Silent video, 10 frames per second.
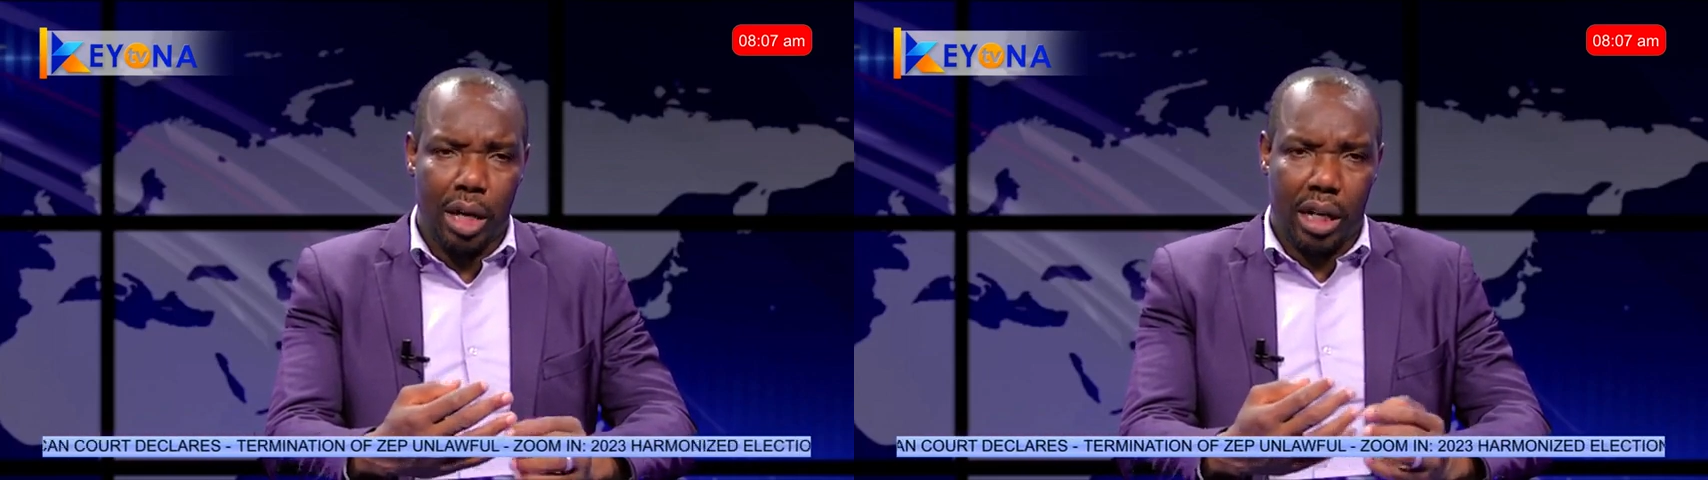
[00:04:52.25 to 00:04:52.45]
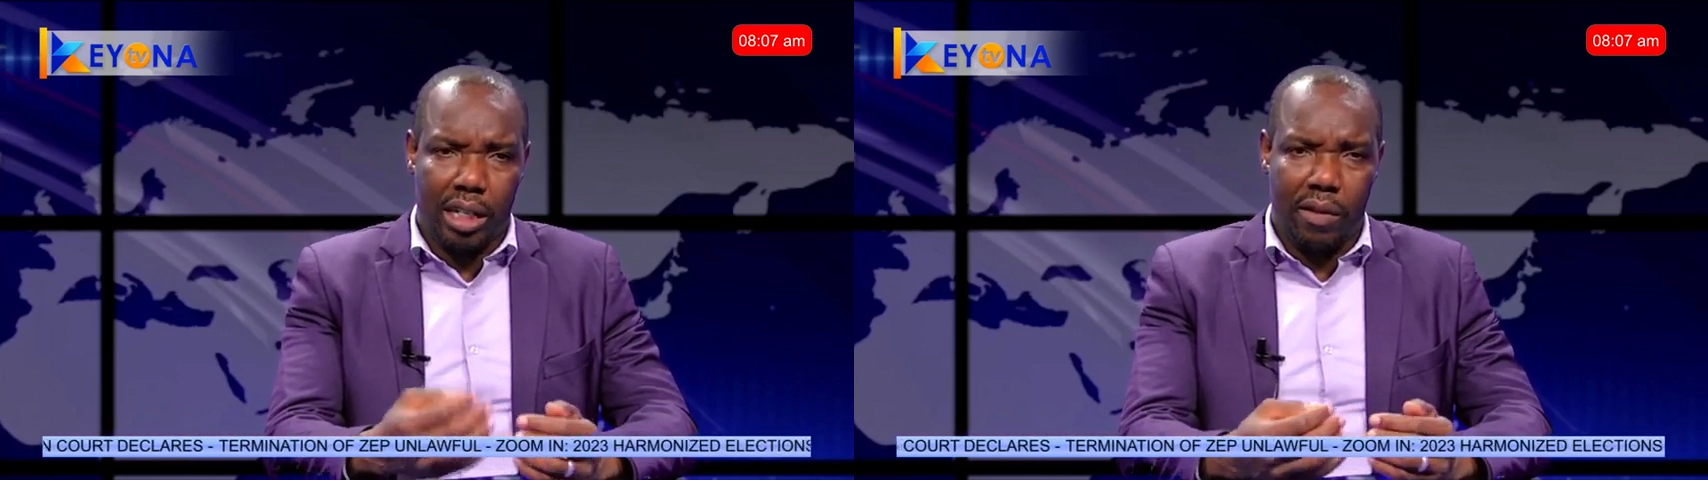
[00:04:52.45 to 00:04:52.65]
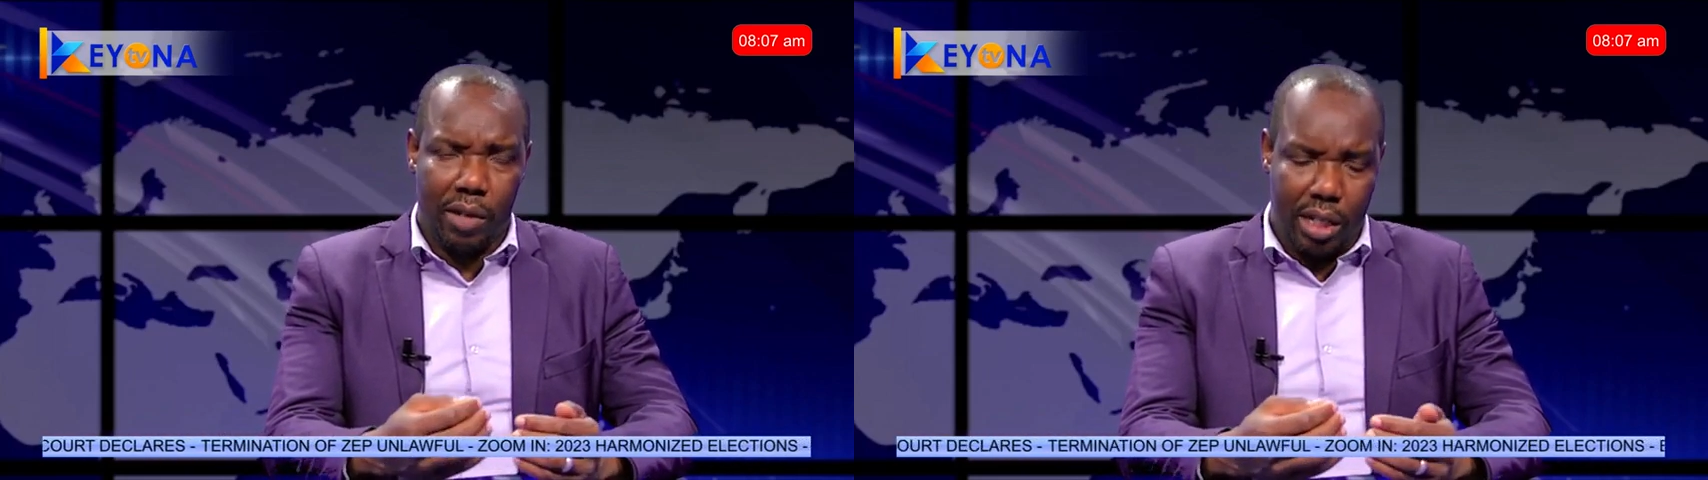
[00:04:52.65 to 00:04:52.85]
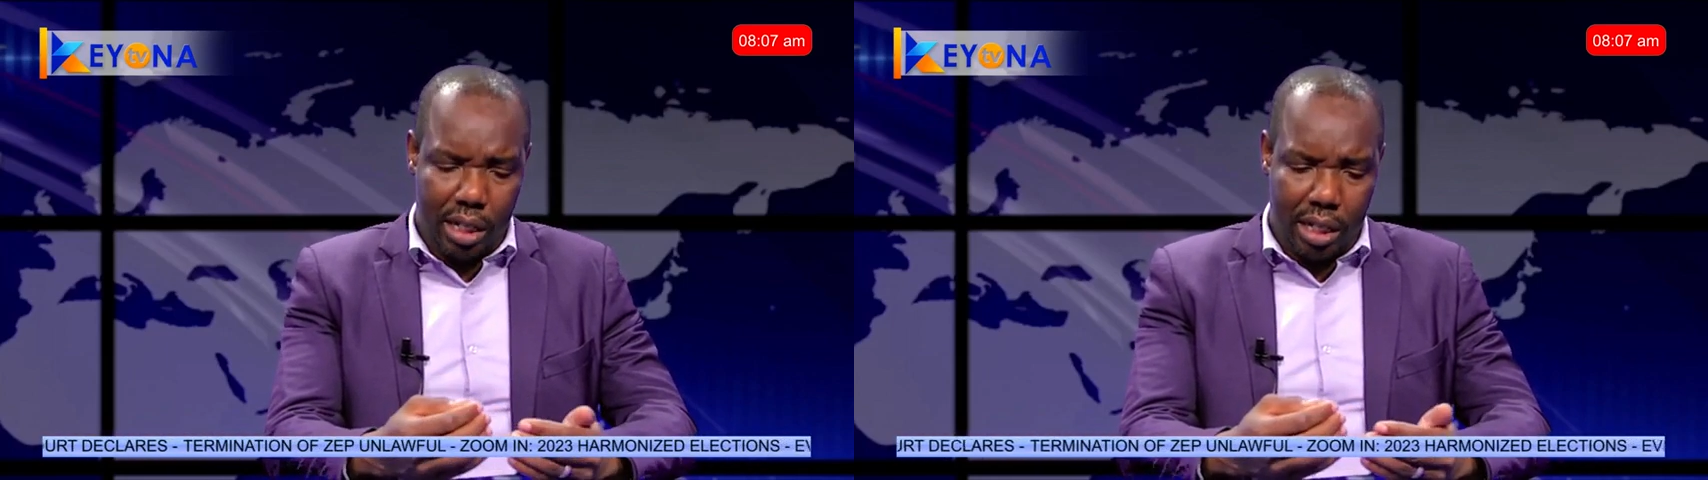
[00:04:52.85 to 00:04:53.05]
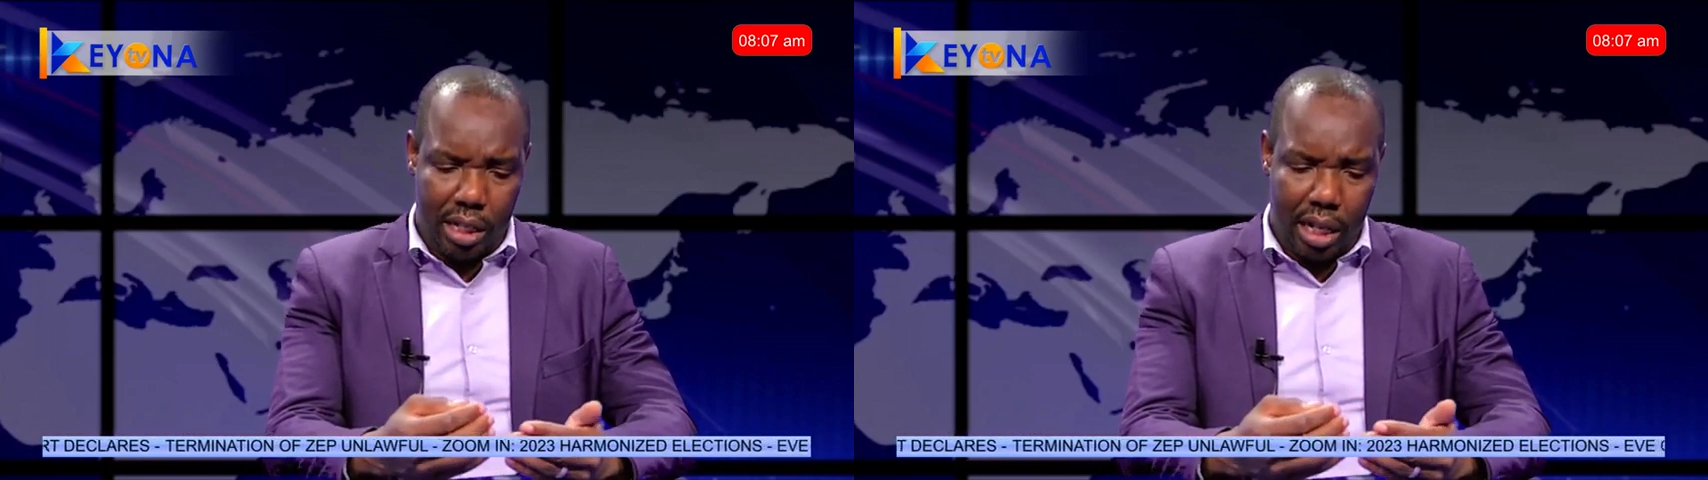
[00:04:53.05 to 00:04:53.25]

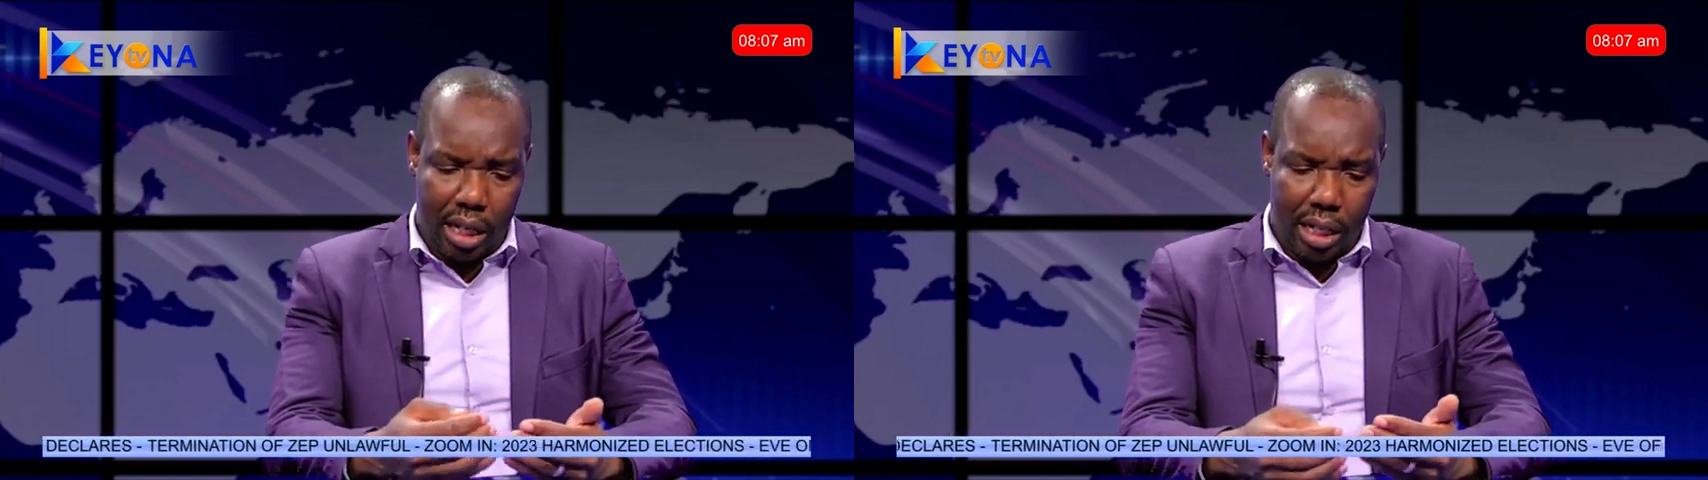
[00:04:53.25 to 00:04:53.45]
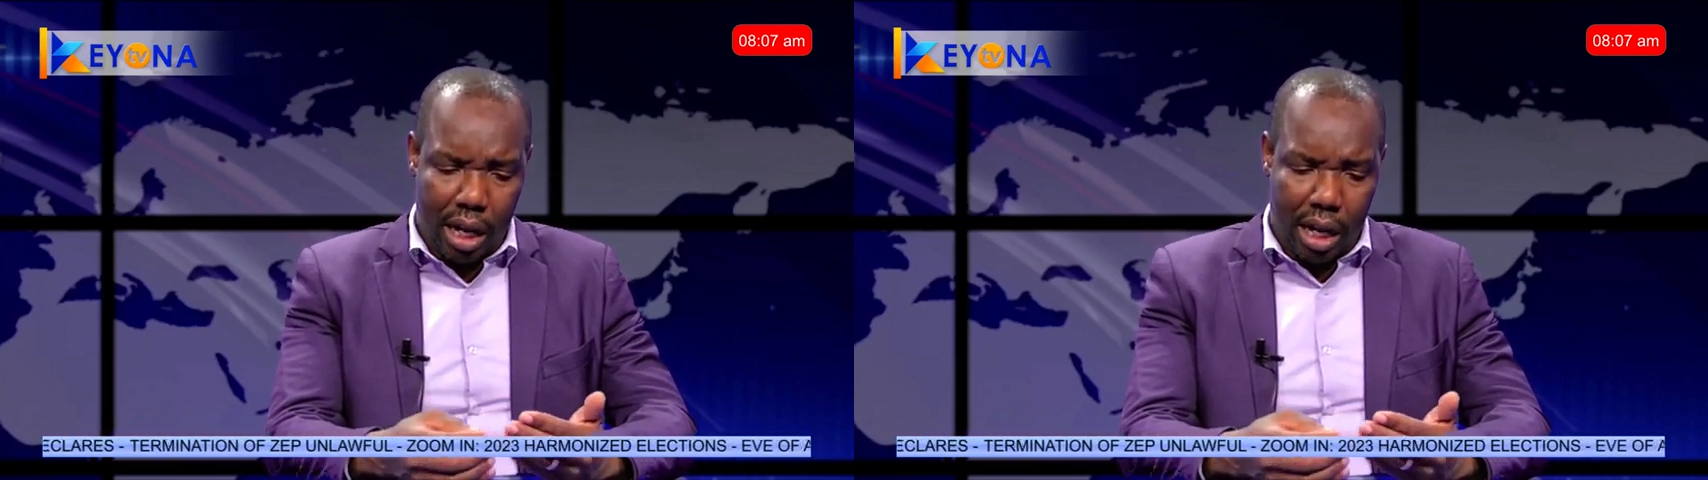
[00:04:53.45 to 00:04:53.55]
activities that